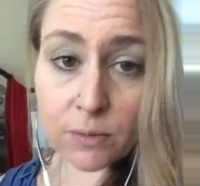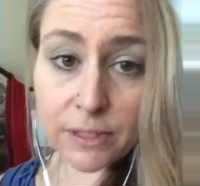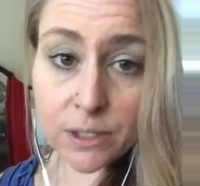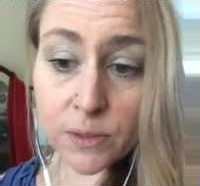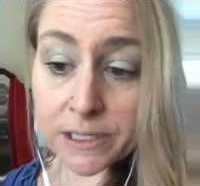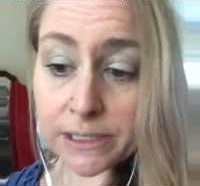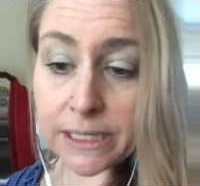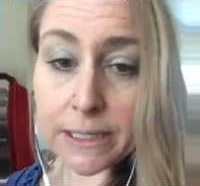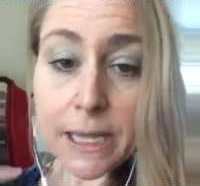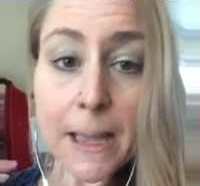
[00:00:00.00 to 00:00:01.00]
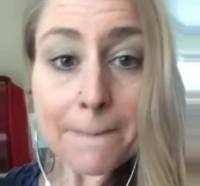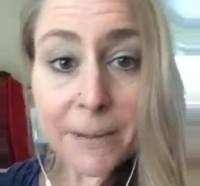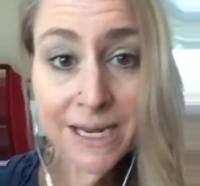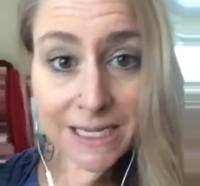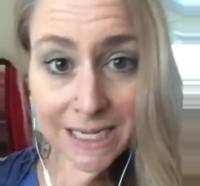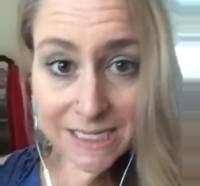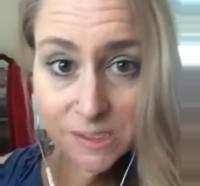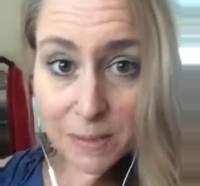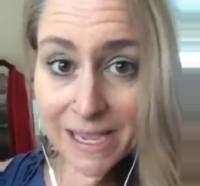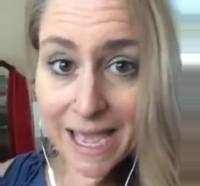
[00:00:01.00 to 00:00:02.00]
really quickly, but it
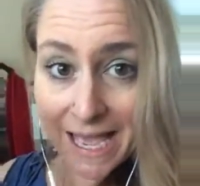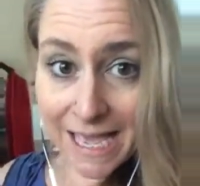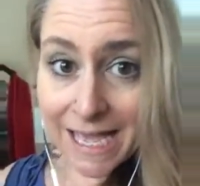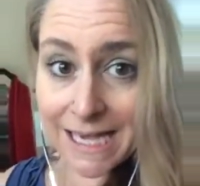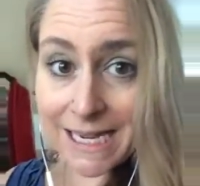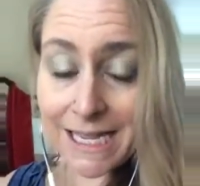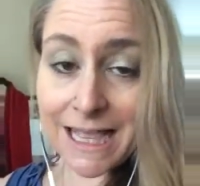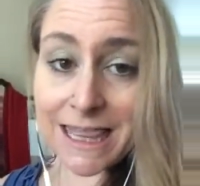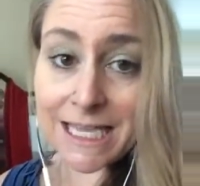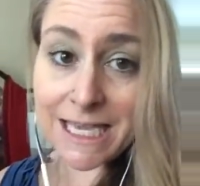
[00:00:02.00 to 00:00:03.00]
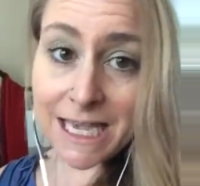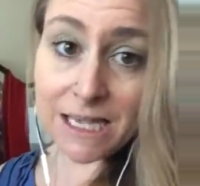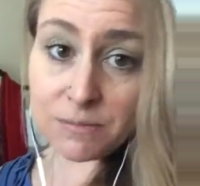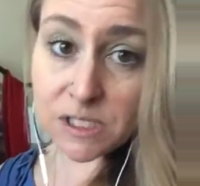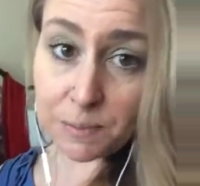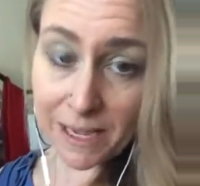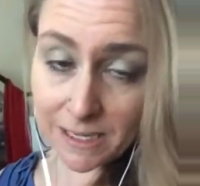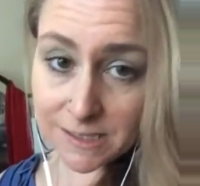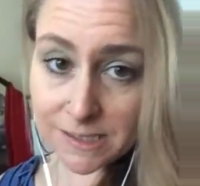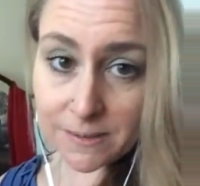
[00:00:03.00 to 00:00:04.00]
gets my head in the game
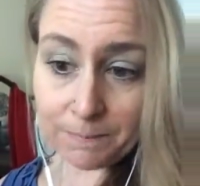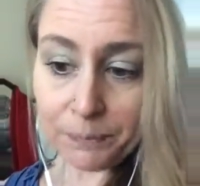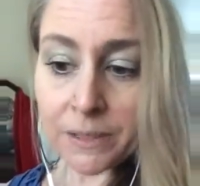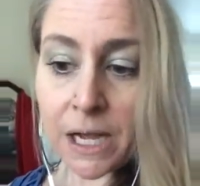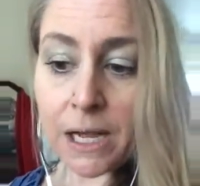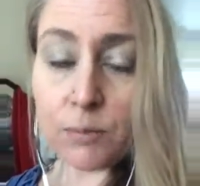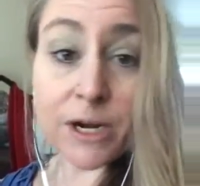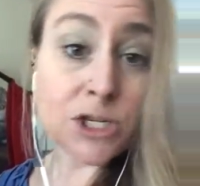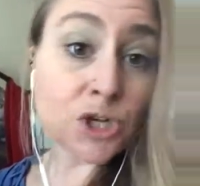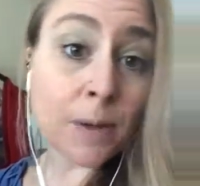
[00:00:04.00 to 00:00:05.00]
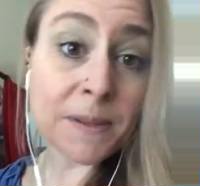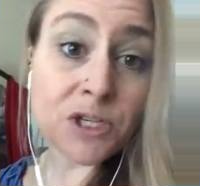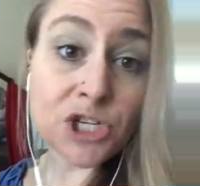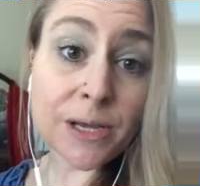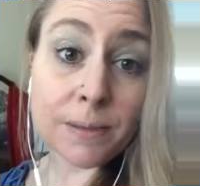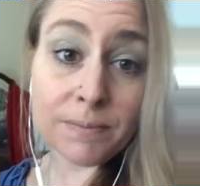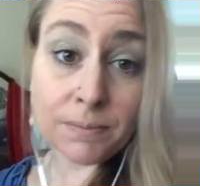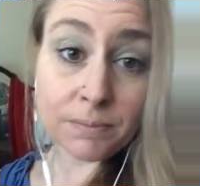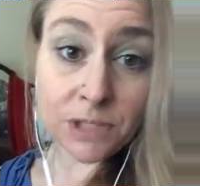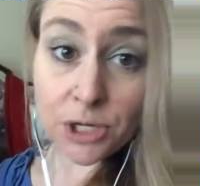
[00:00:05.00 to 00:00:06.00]
space. When I show up at the gym,
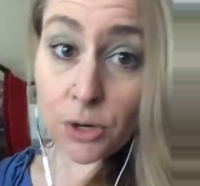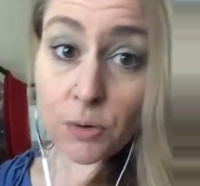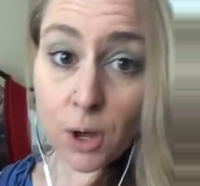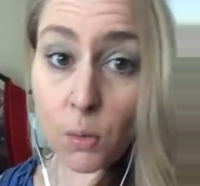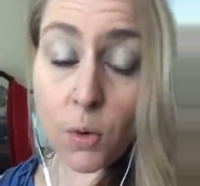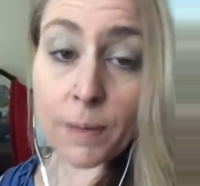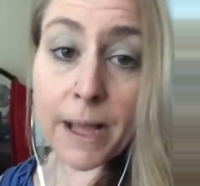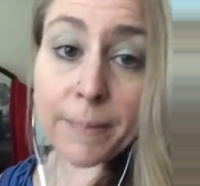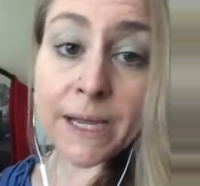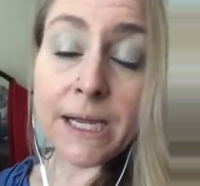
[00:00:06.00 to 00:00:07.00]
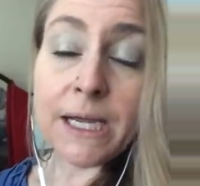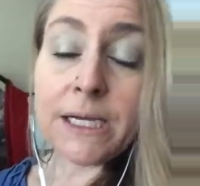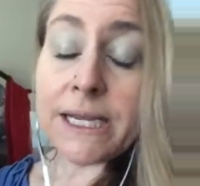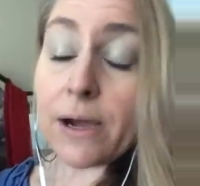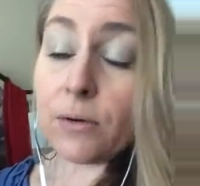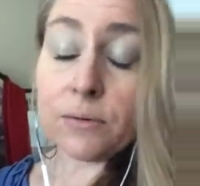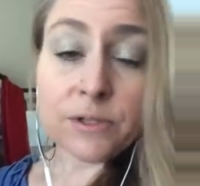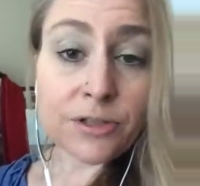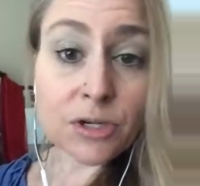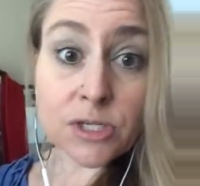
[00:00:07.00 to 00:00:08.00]
a warm up. Now,
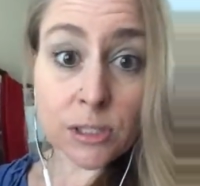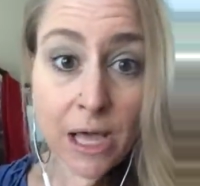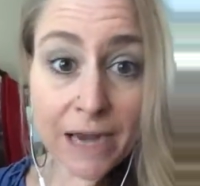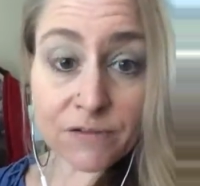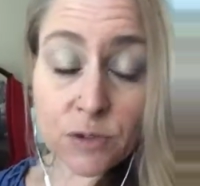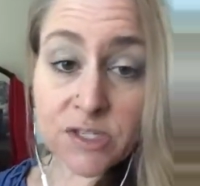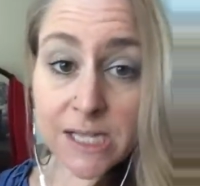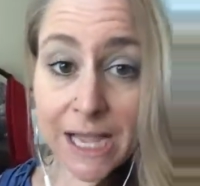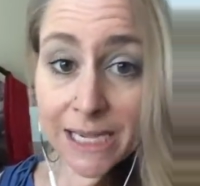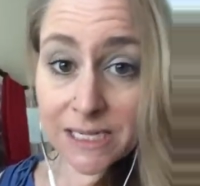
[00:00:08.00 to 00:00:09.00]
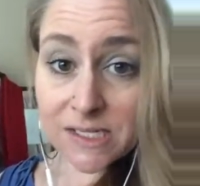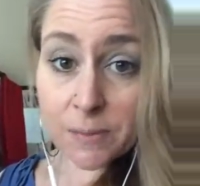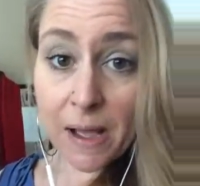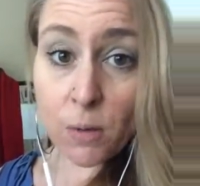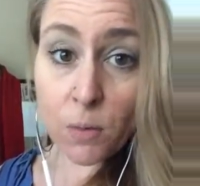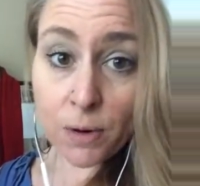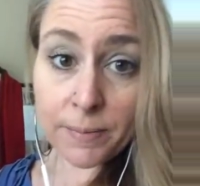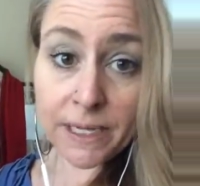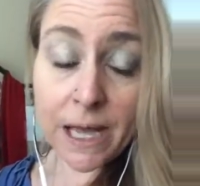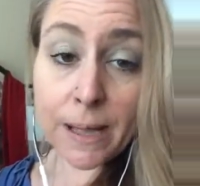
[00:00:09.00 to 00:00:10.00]
there's a lot of new science about
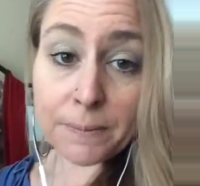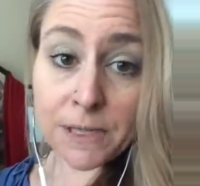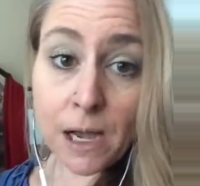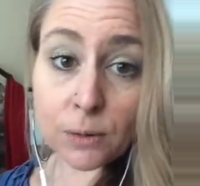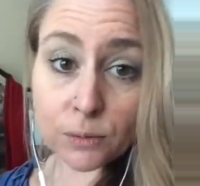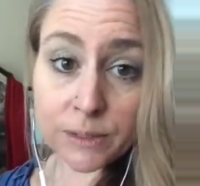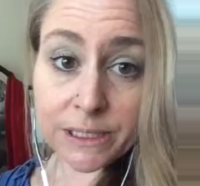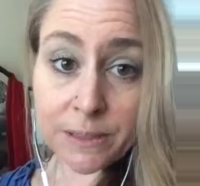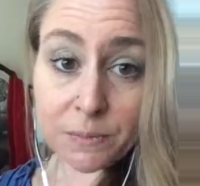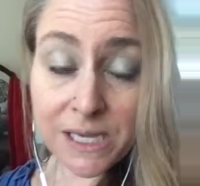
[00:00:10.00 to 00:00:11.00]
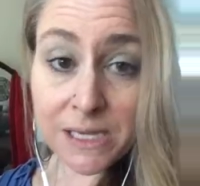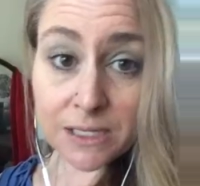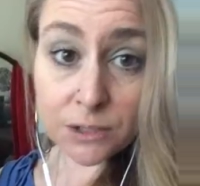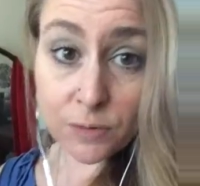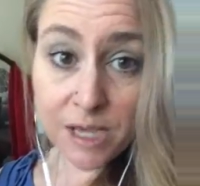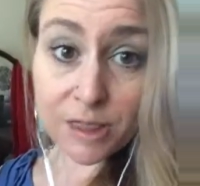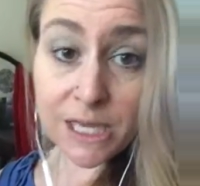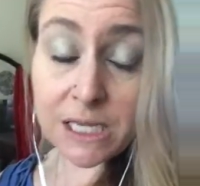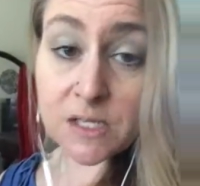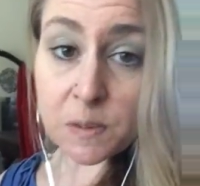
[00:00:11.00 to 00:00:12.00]
warming up not really being a great
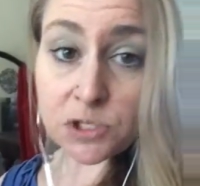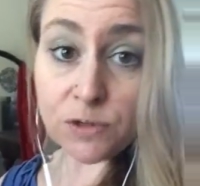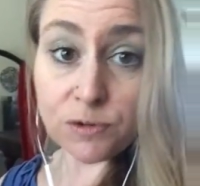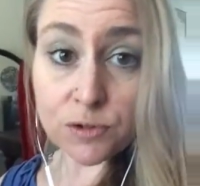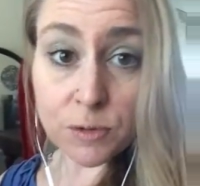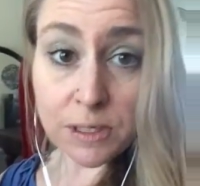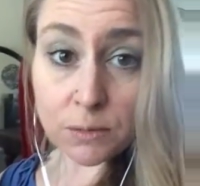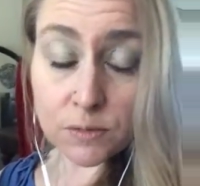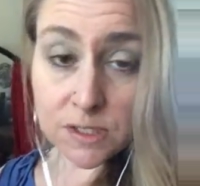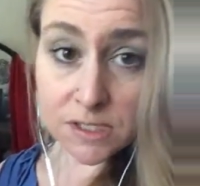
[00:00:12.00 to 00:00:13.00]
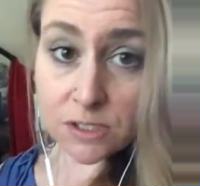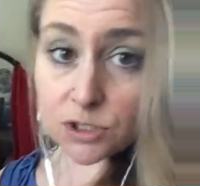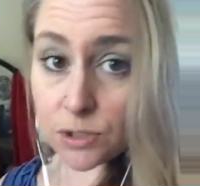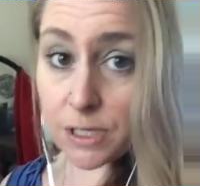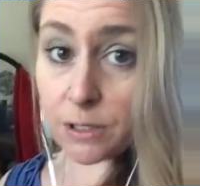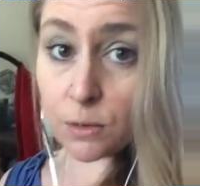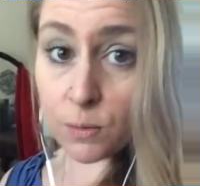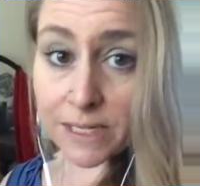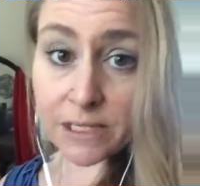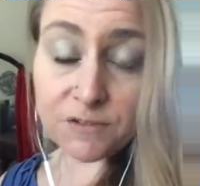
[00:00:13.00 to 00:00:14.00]
thing, especially if you're doing resistance training or
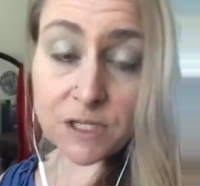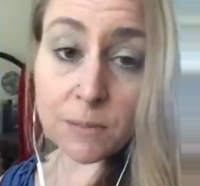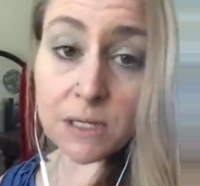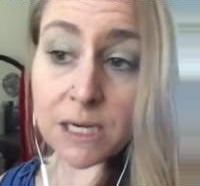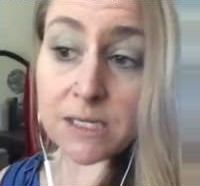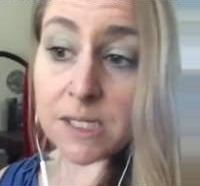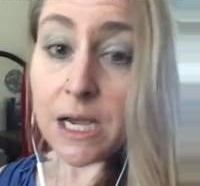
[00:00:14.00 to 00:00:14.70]
weightlifting, because